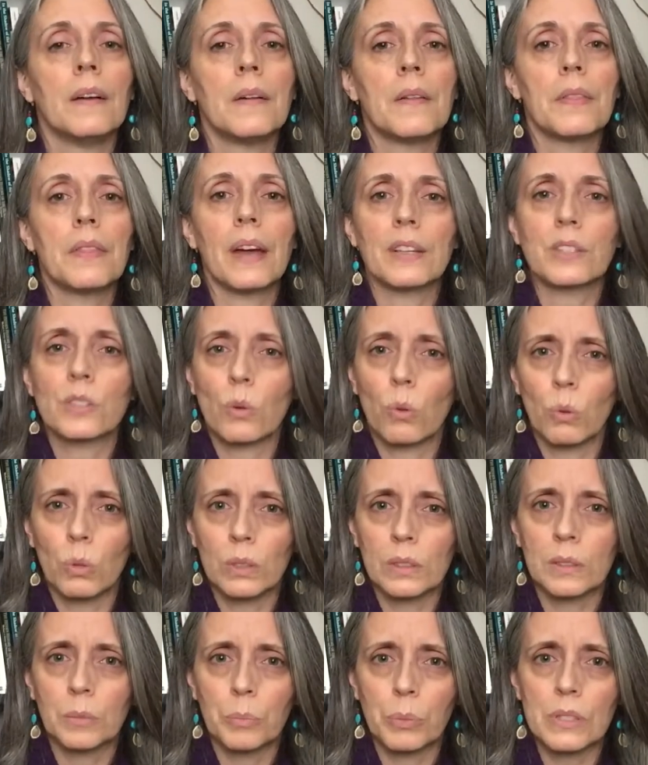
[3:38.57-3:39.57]
That's
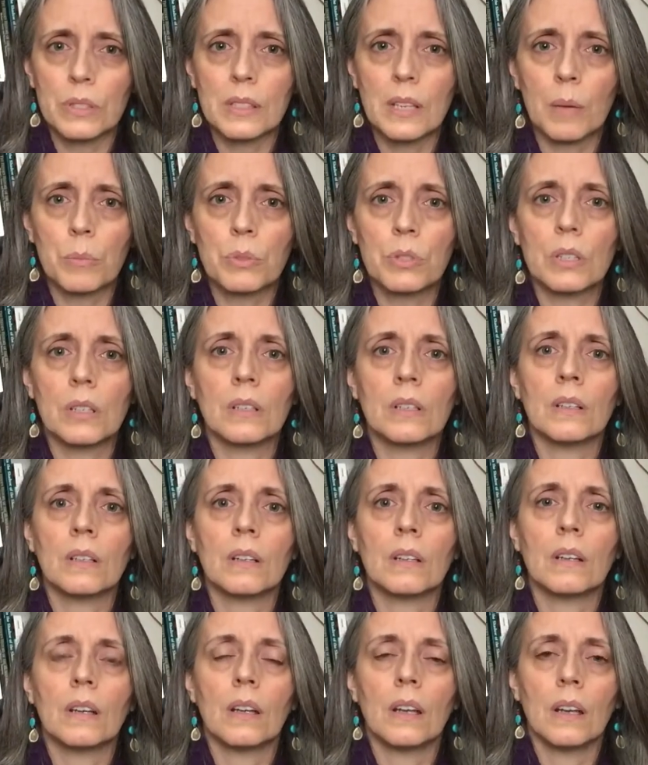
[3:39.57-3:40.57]
old
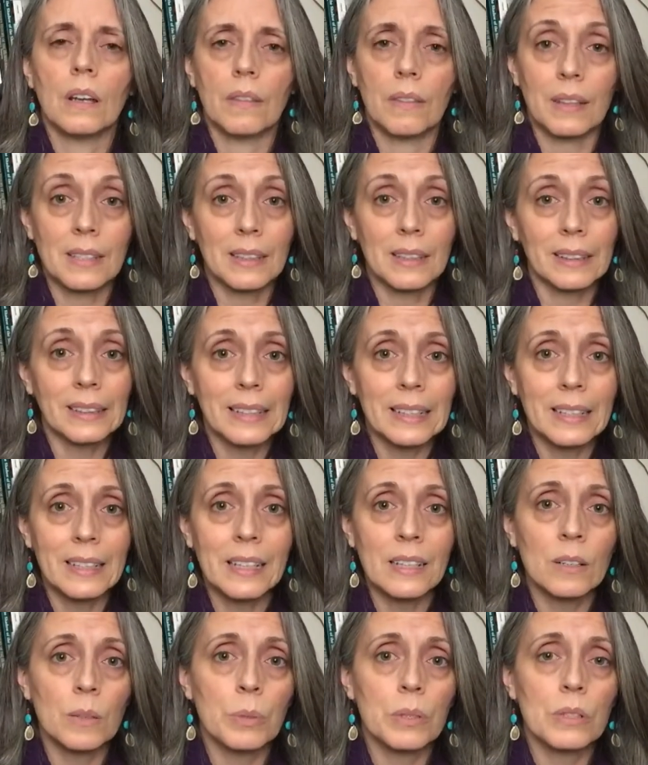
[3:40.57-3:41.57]
perception. That's
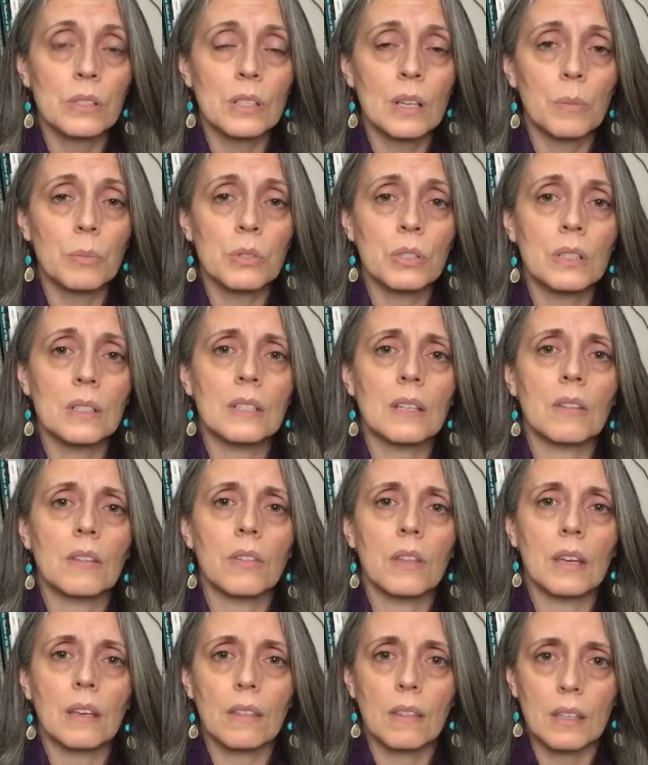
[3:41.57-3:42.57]
linear perception, to
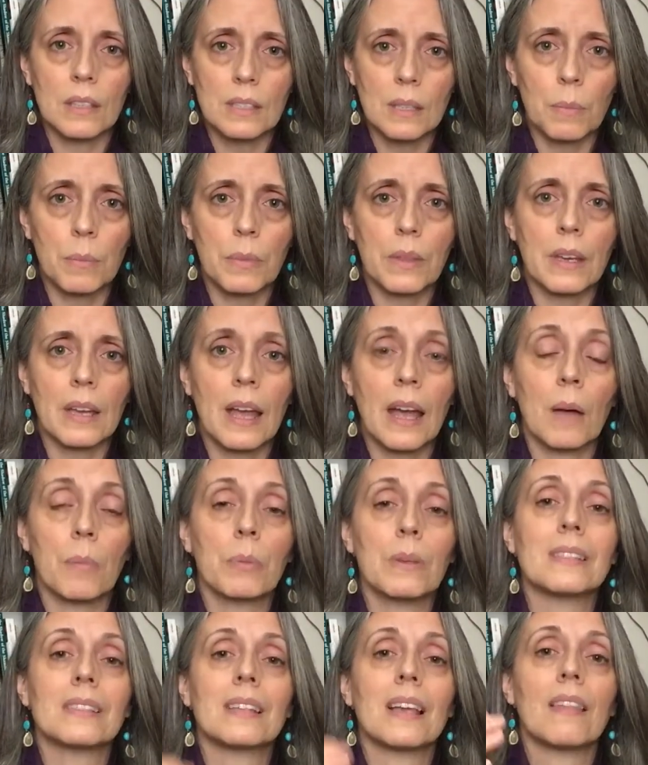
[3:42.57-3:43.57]
think that something
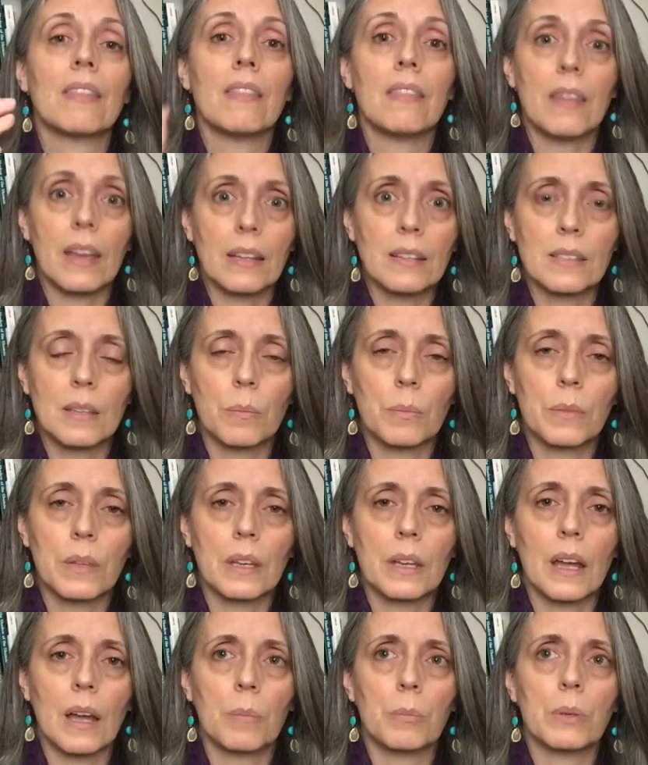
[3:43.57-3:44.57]
happens and then
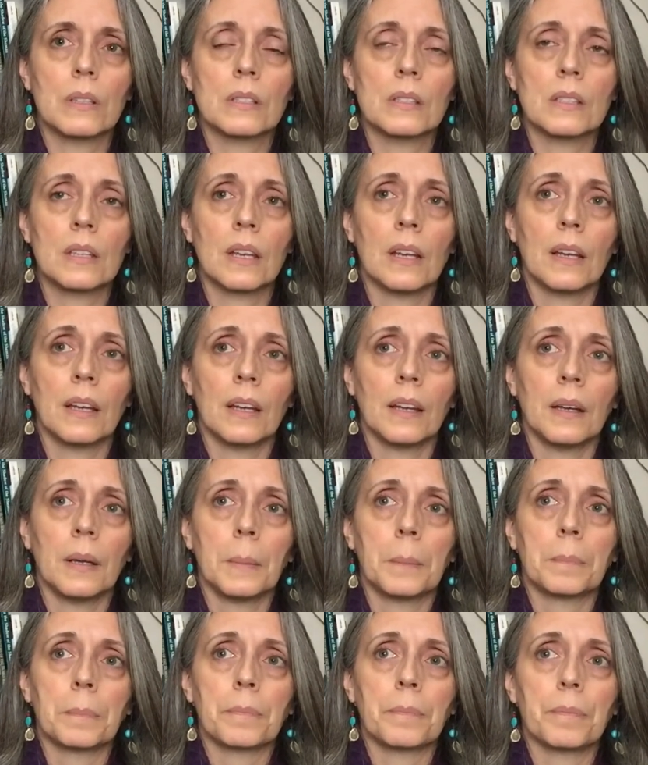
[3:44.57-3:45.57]
something happens.
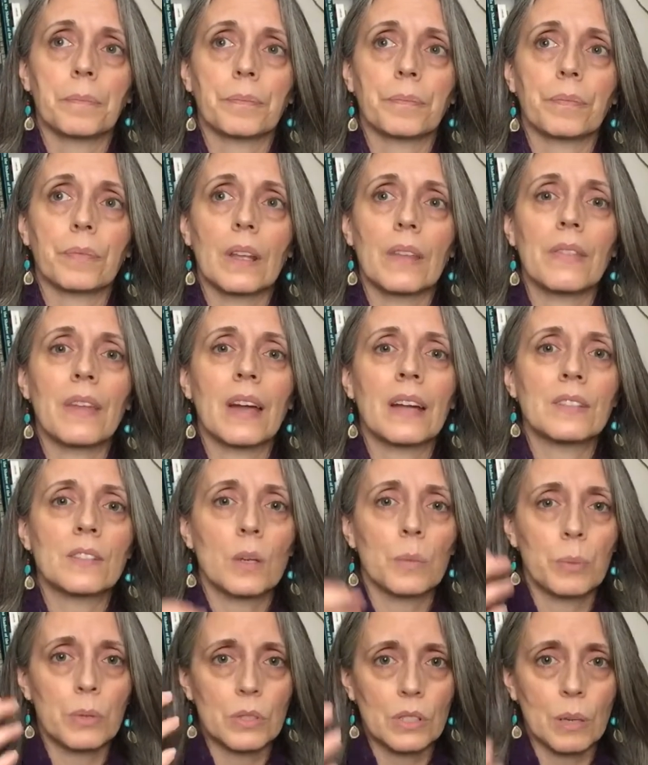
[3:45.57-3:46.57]
That's
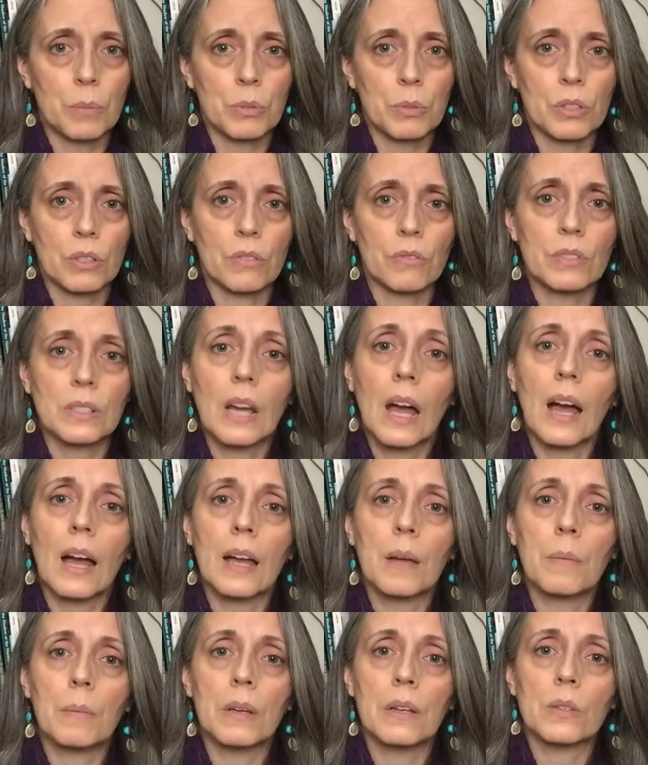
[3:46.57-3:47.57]
our perception of
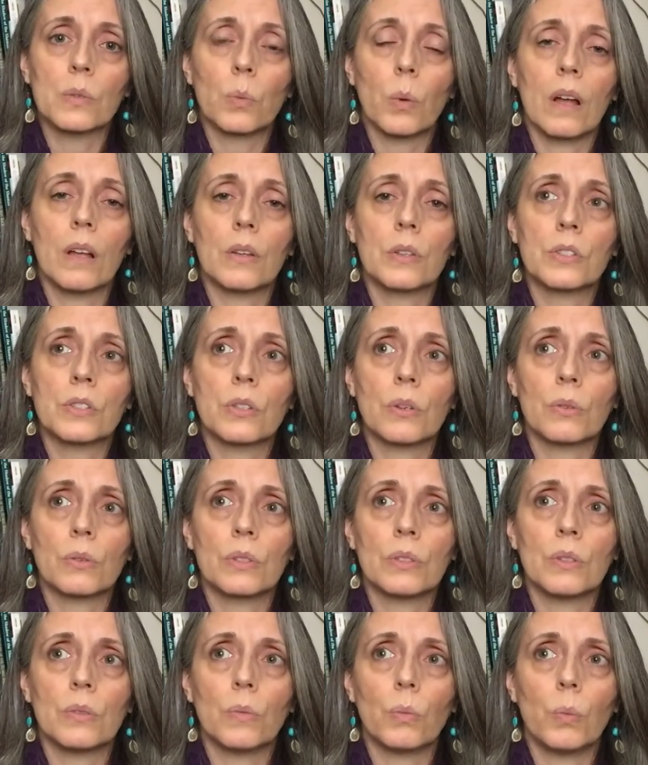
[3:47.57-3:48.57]
time as well.
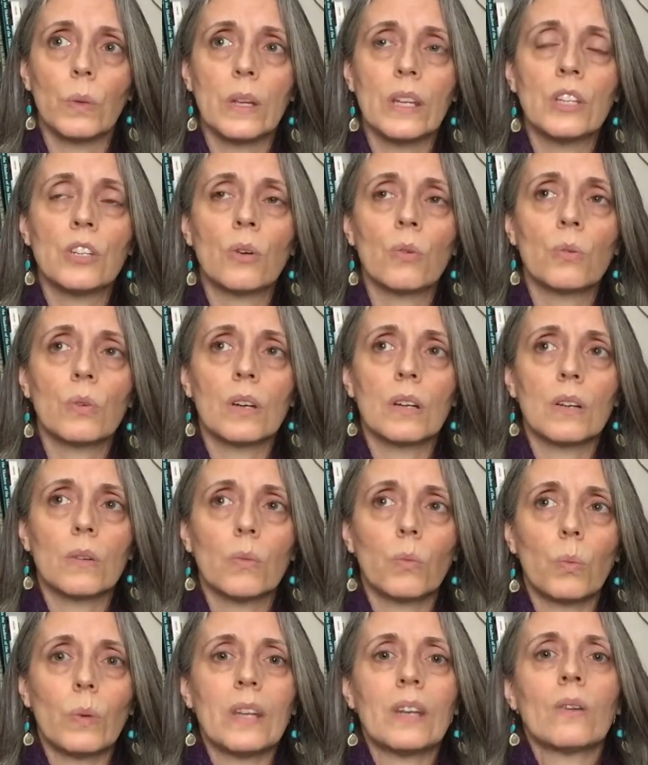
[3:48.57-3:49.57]
So we don't
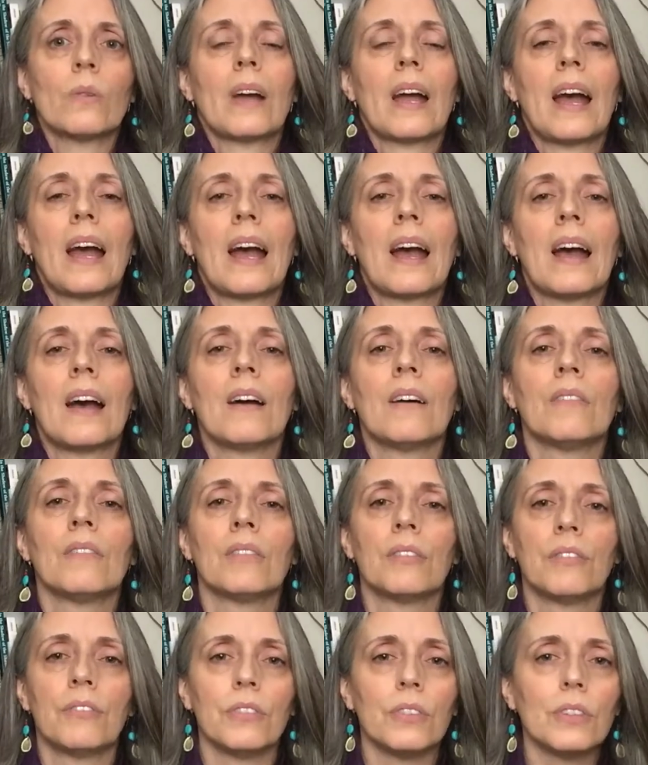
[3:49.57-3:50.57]
have
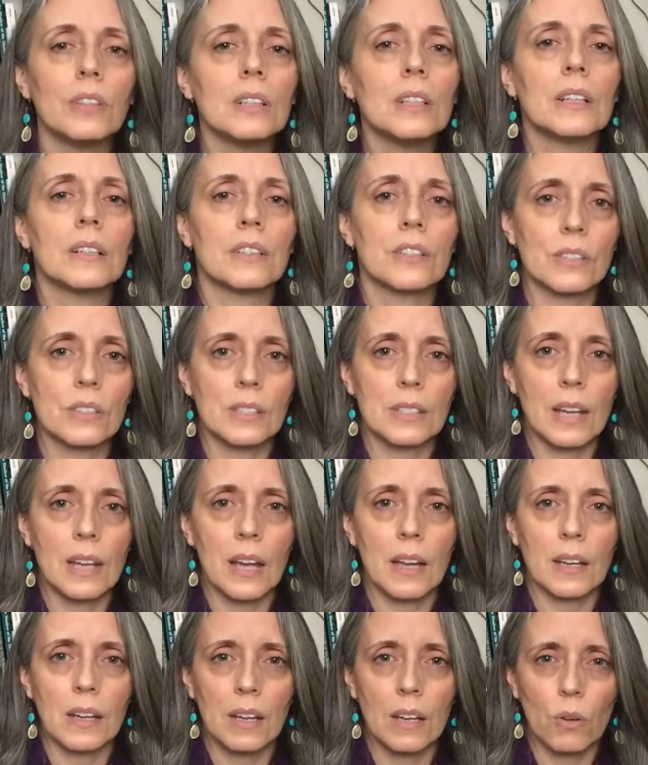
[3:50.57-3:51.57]
a full
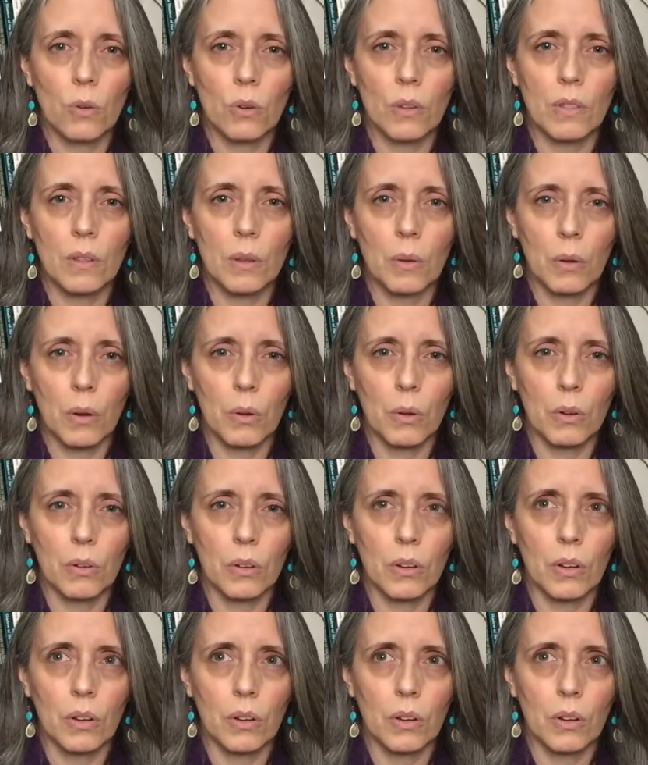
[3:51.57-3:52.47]
understanding or